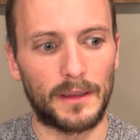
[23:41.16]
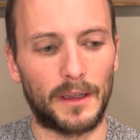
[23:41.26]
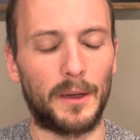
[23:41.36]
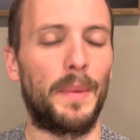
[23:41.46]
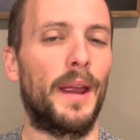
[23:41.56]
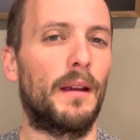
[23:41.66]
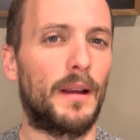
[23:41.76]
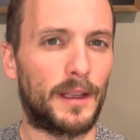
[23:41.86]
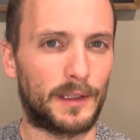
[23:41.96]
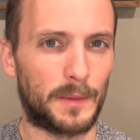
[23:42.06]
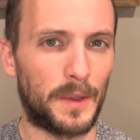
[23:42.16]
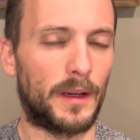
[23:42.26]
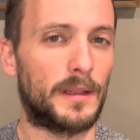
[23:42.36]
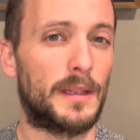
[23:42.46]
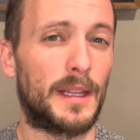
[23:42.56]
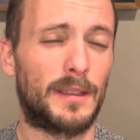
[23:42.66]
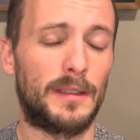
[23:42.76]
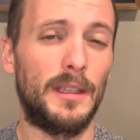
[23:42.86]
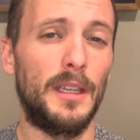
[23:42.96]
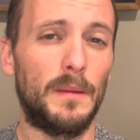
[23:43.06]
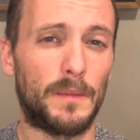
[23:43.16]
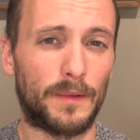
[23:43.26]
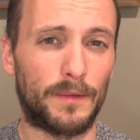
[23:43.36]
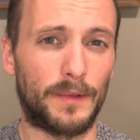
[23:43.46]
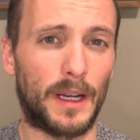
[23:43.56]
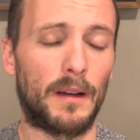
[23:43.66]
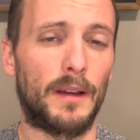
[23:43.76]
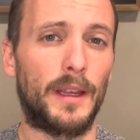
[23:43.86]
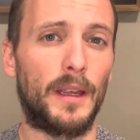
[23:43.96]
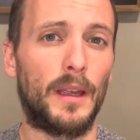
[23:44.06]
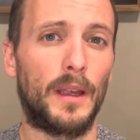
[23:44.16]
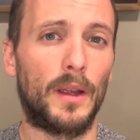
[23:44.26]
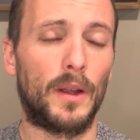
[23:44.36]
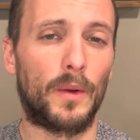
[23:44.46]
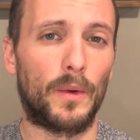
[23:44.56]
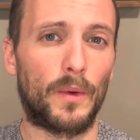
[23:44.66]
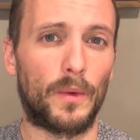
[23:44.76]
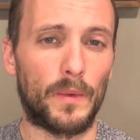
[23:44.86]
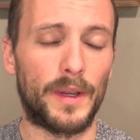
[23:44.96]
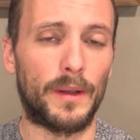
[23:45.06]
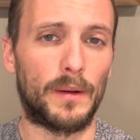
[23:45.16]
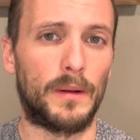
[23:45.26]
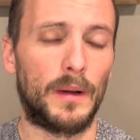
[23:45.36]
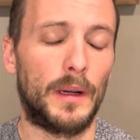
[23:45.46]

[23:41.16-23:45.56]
an apparent experience that seems very real,